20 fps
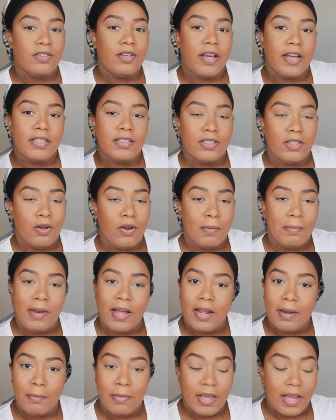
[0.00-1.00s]
You guys know I'm
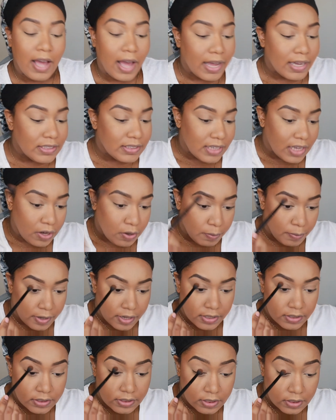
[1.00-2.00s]
not a big eyeshadow
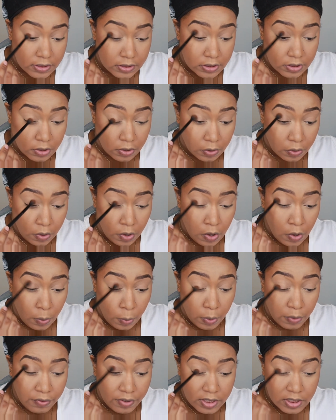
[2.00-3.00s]
person, so
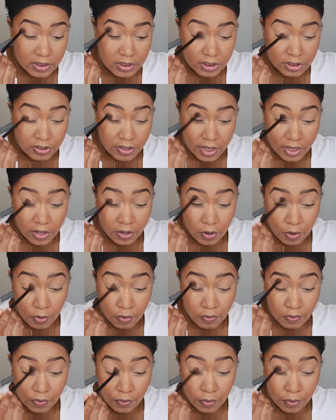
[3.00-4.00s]
we're really just trying to
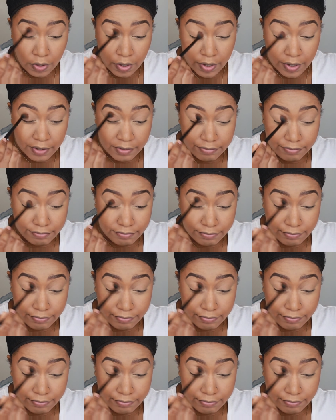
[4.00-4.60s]
go for,